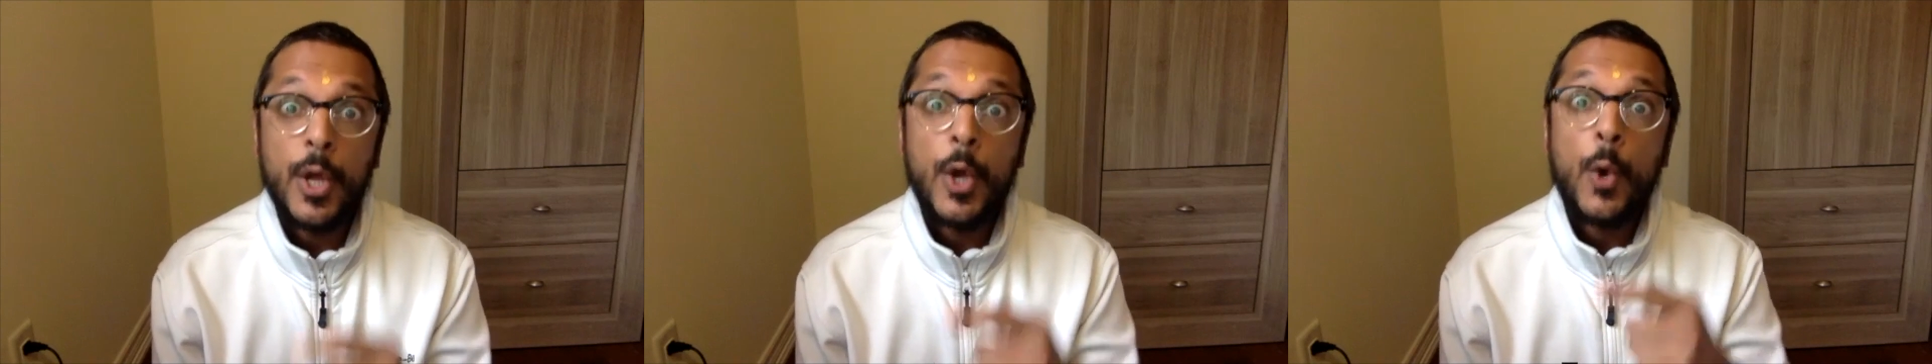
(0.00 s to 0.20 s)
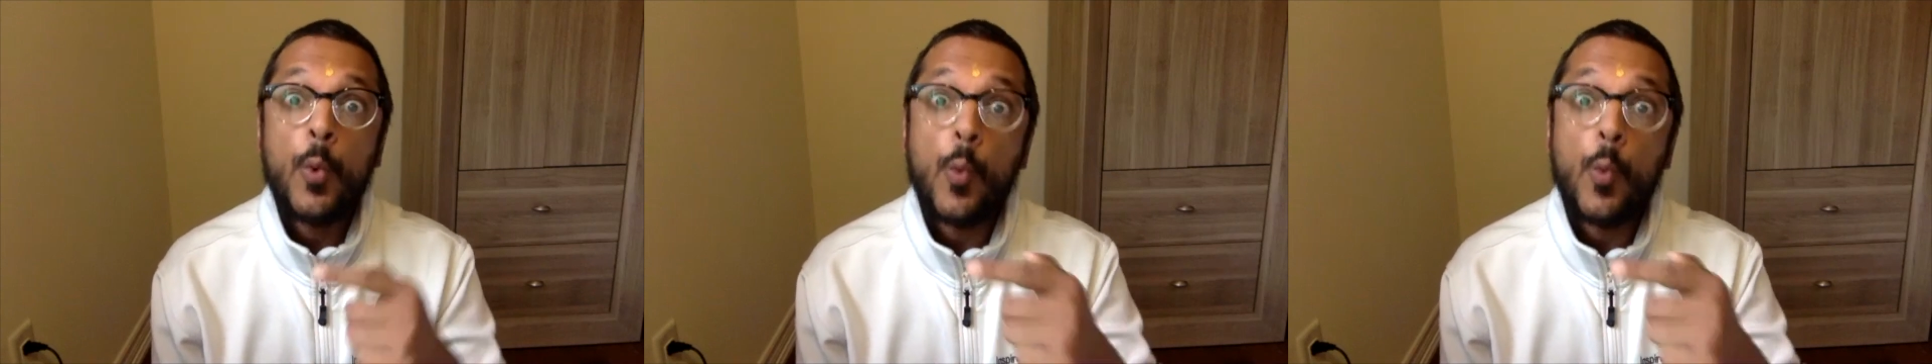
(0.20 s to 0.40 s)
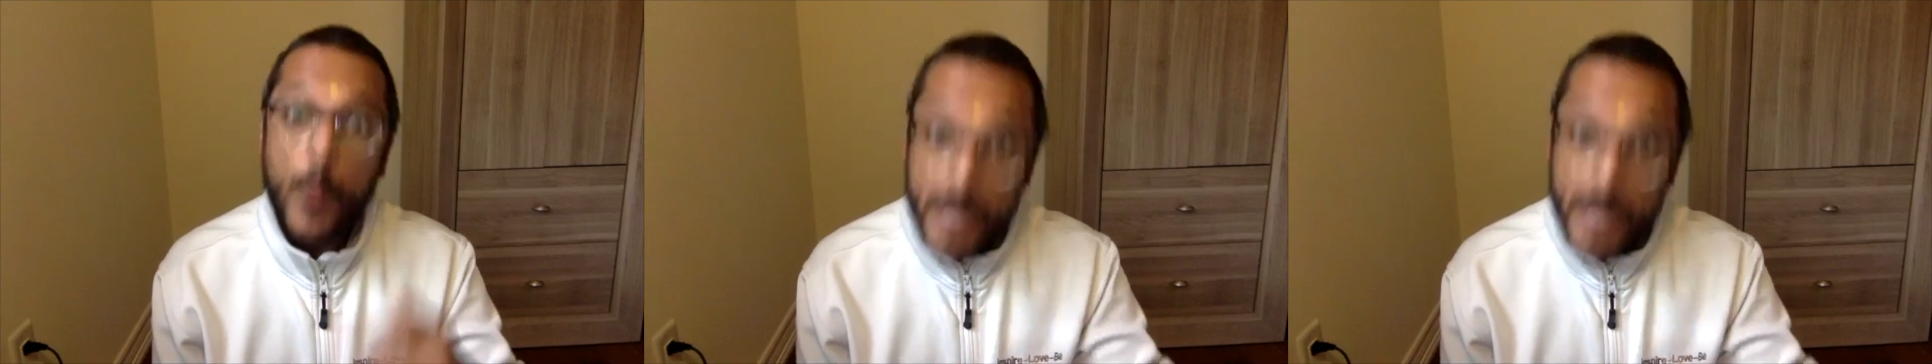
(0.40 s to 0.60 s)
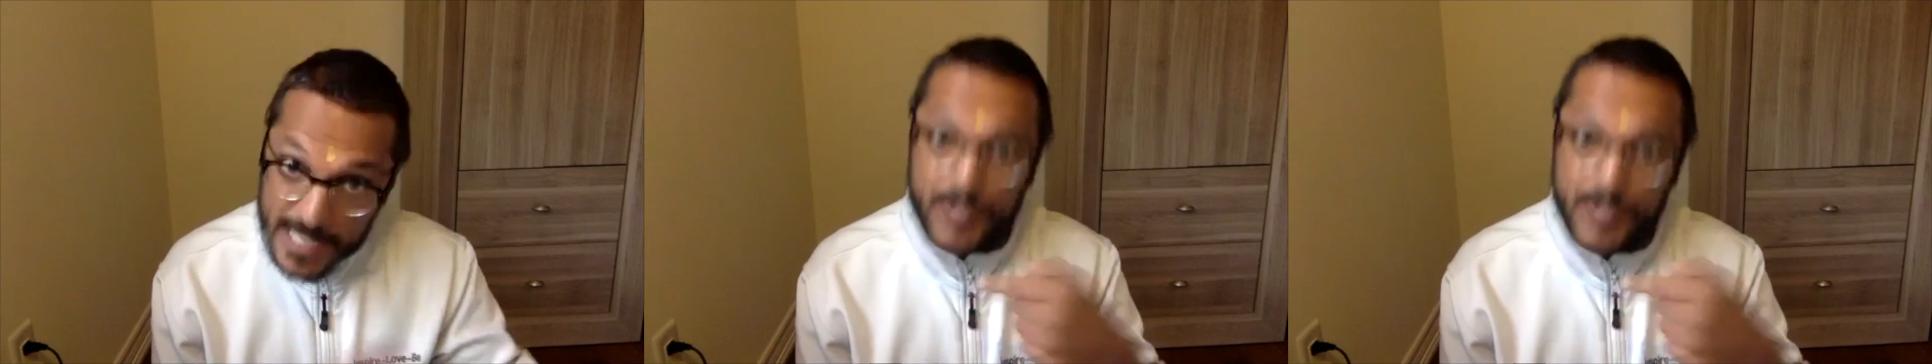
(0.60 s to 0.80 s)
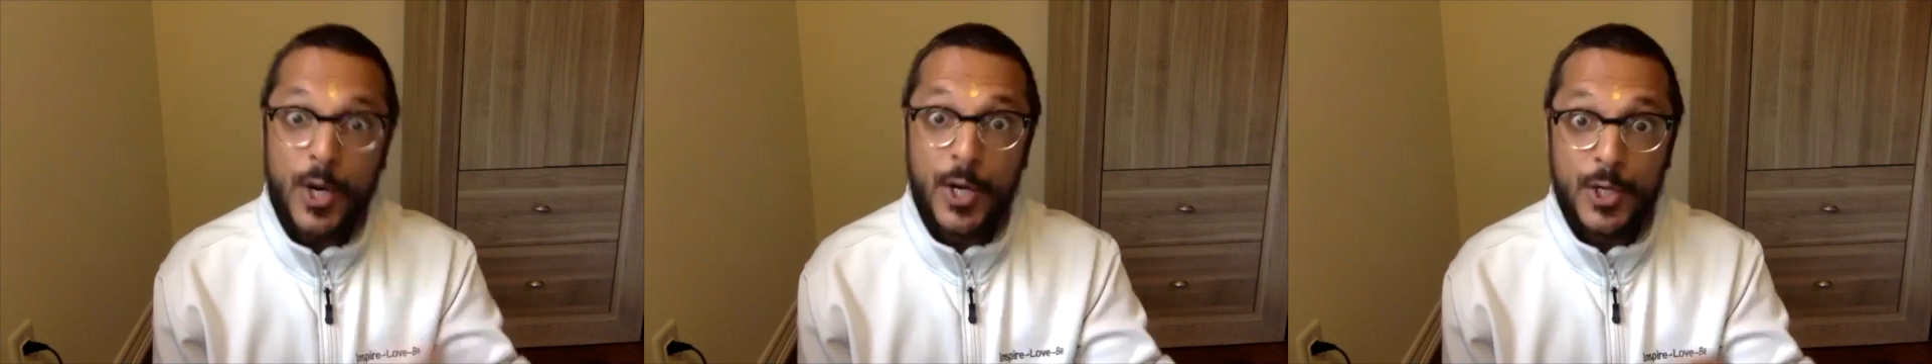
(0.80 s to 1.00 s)
we
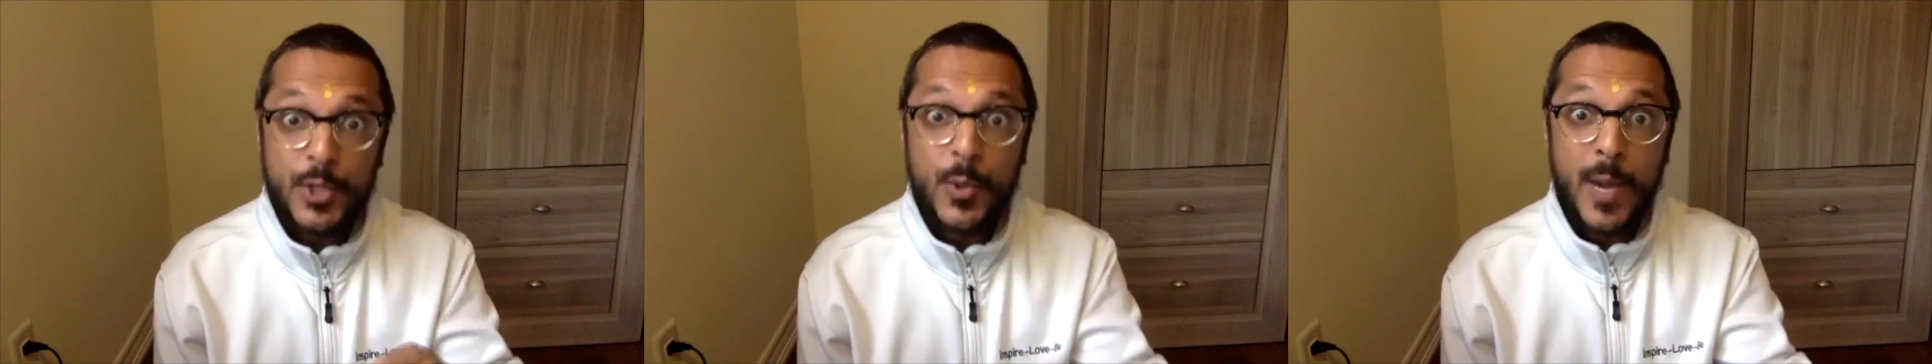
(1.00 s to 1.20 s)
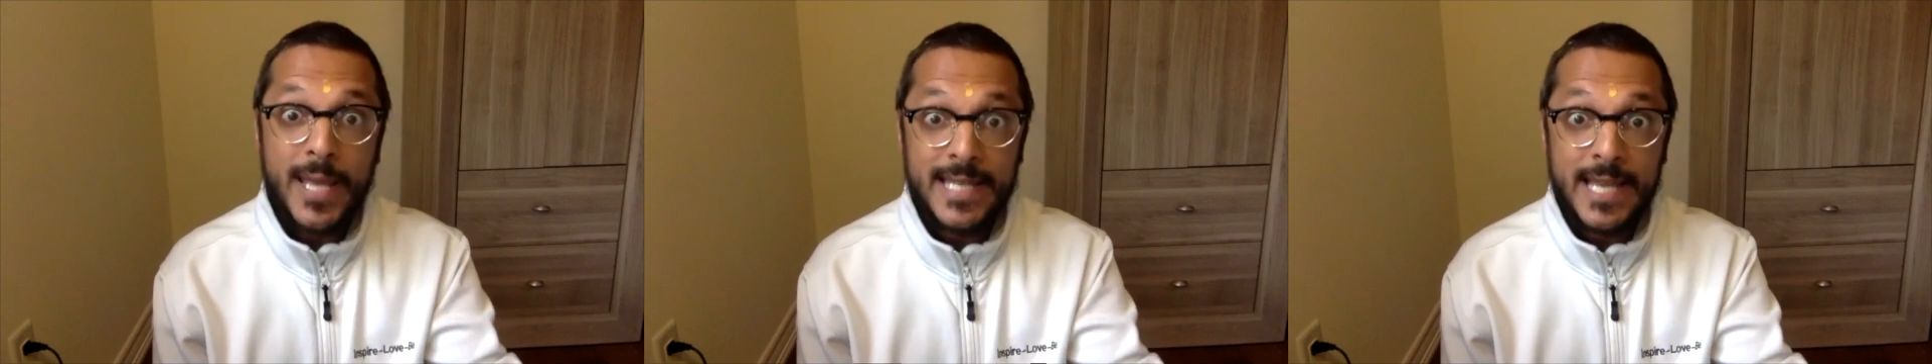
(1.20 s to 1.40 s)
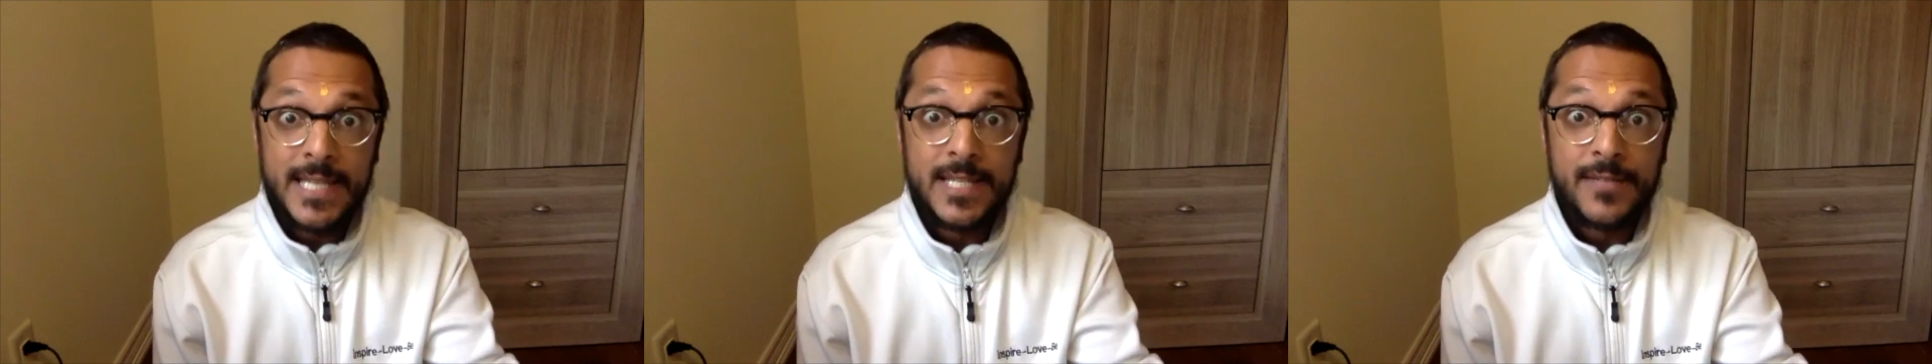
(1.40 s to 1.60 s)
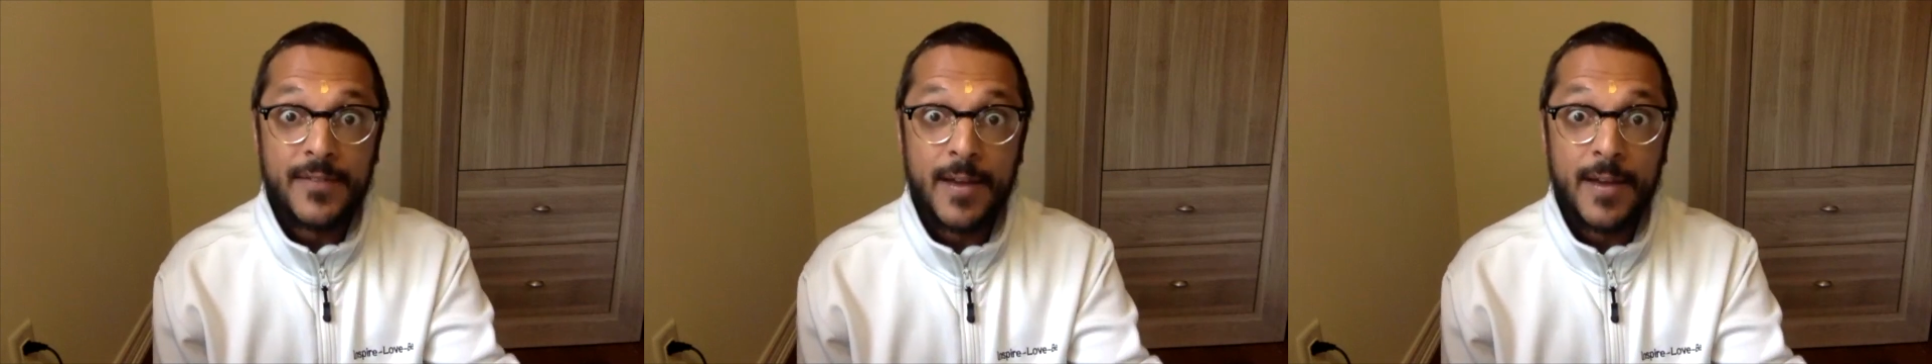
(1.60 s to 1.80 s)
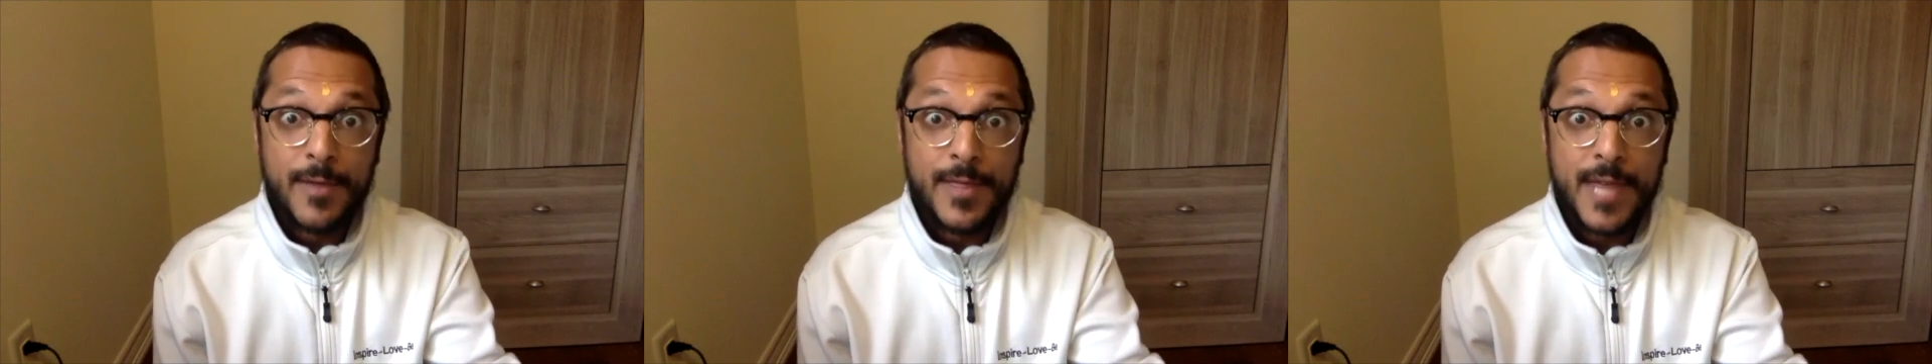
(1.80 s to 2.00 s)
start to identify
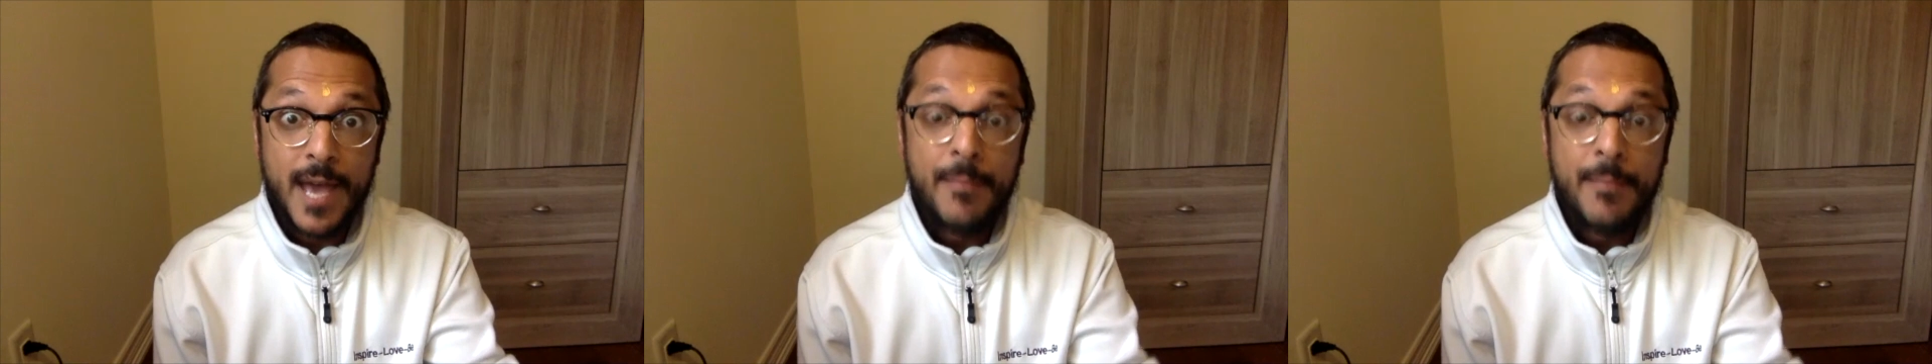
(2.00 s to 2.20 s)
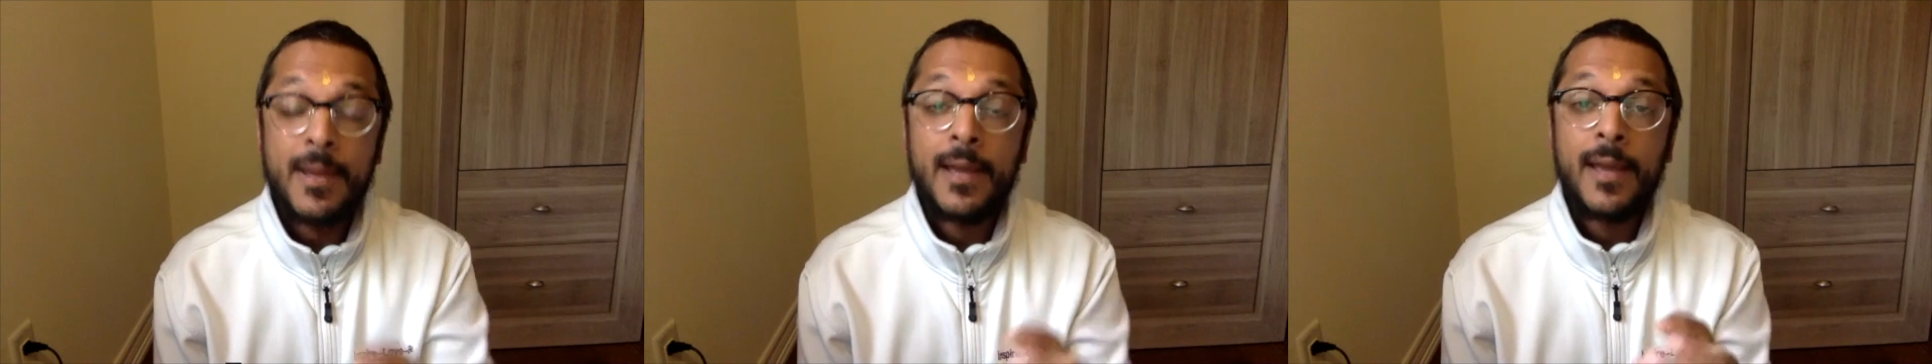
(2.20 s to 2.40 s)
with them,